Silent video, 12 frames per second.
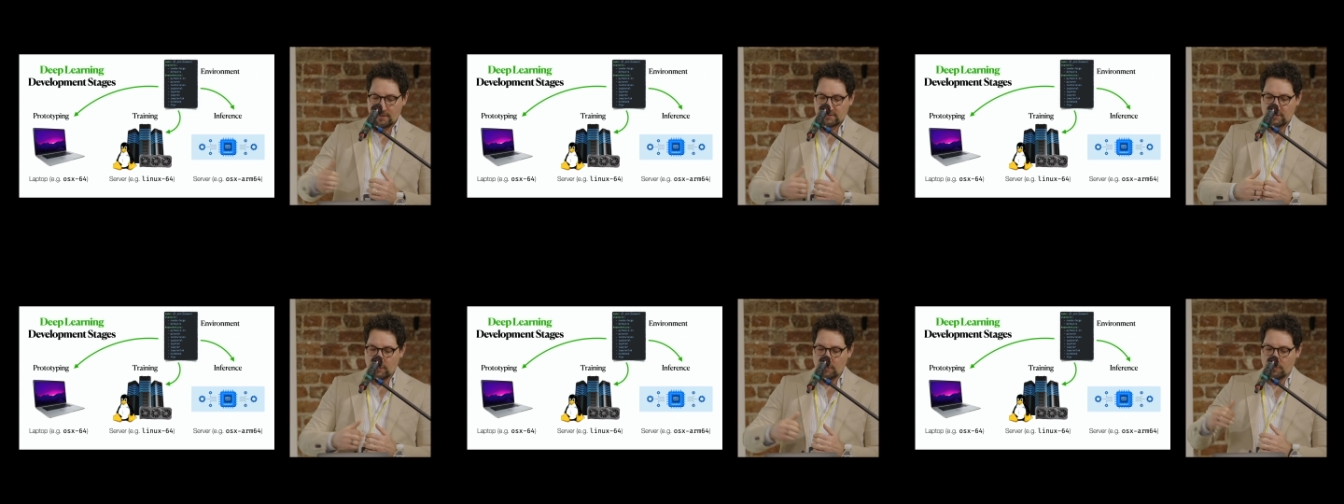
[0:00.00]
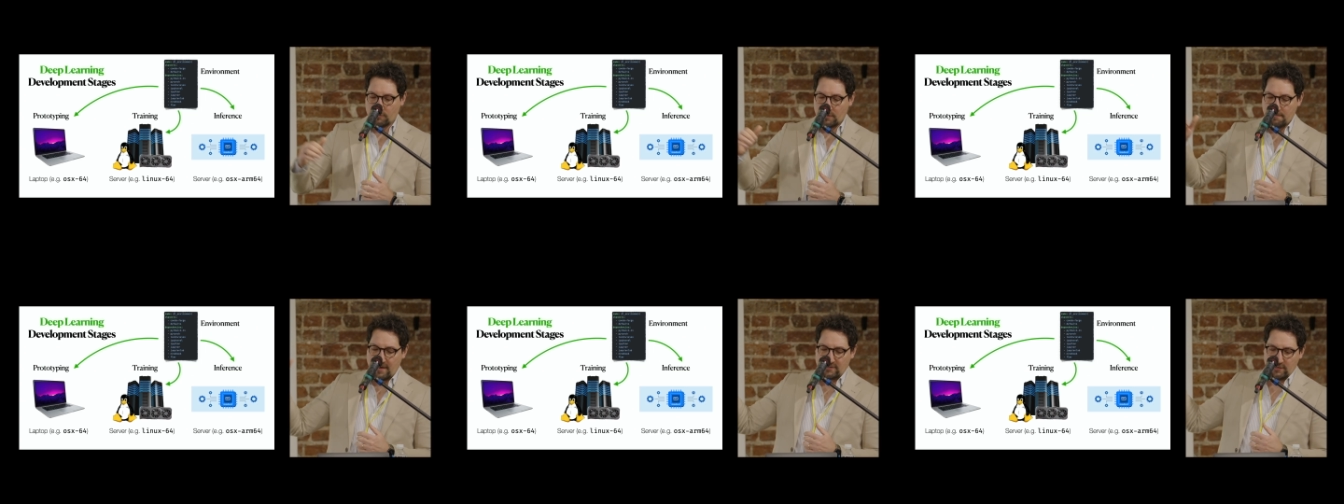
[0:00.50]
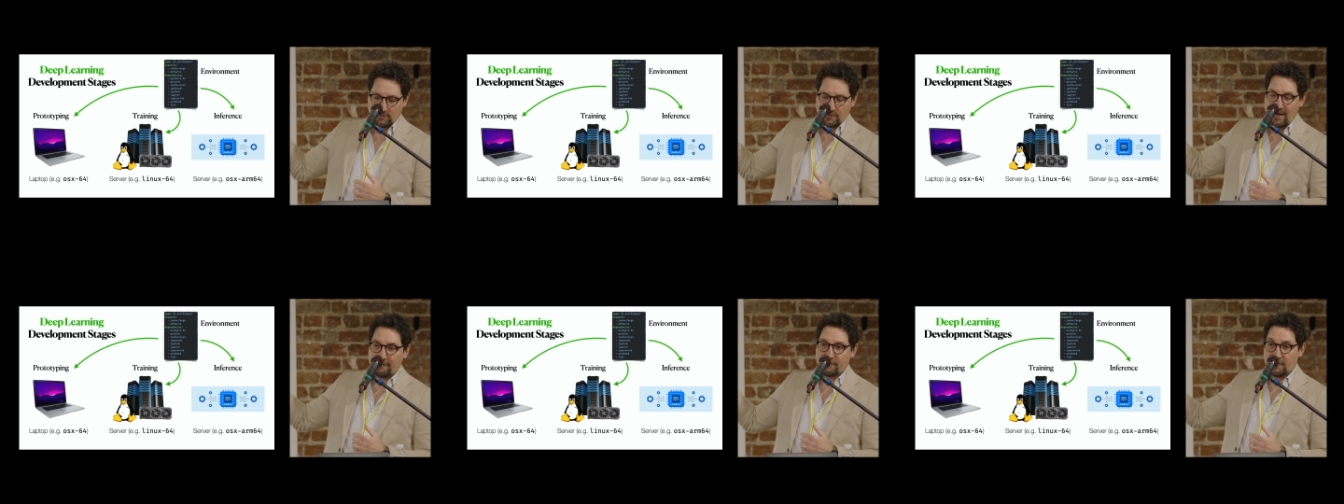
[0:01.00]
So imagine that you
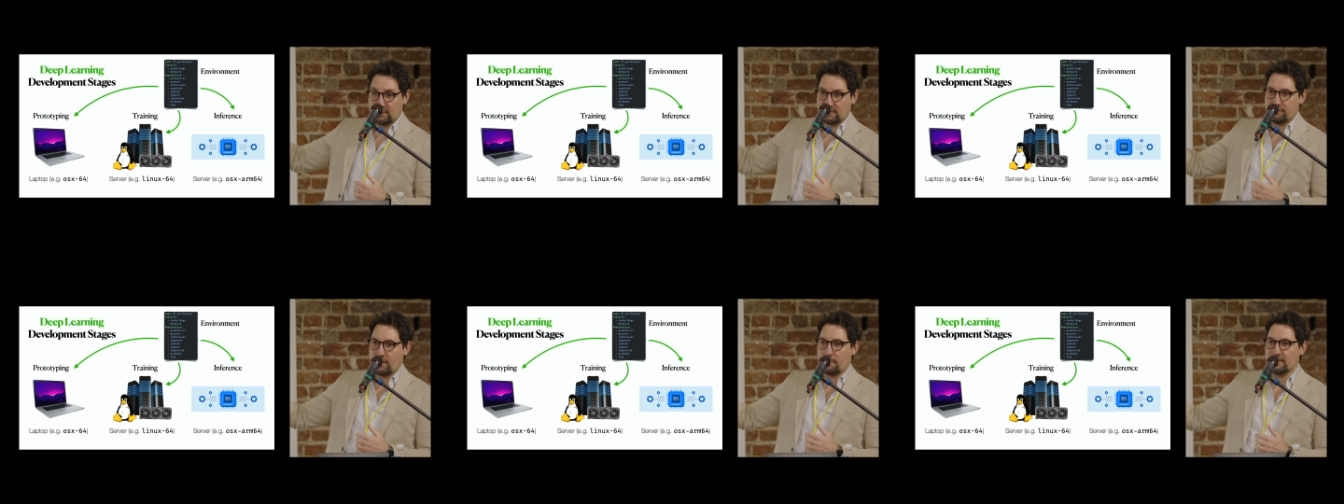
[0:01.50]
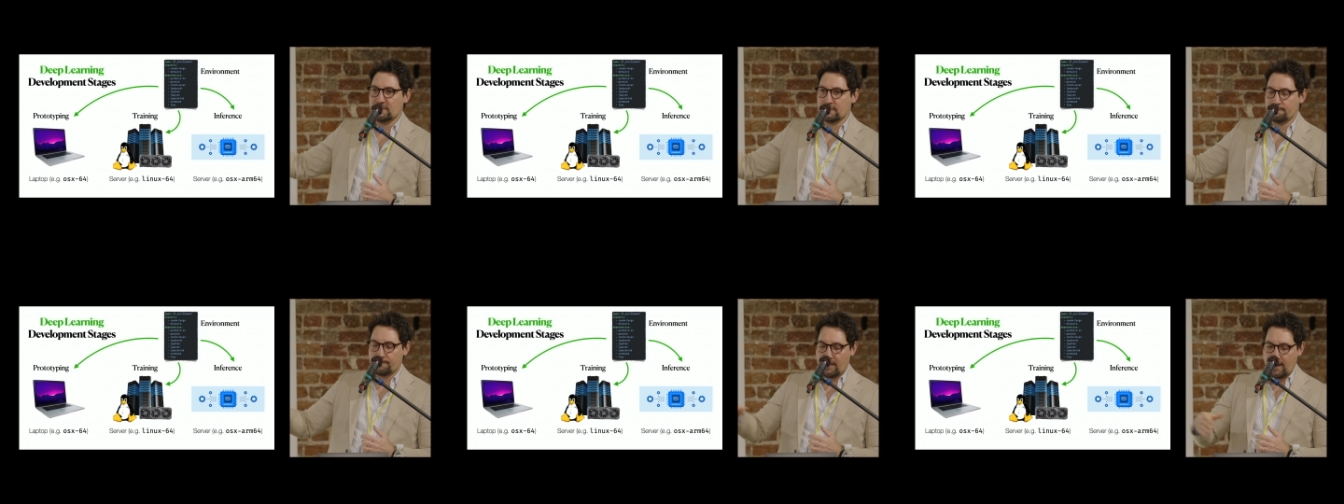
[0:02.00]
have this environment,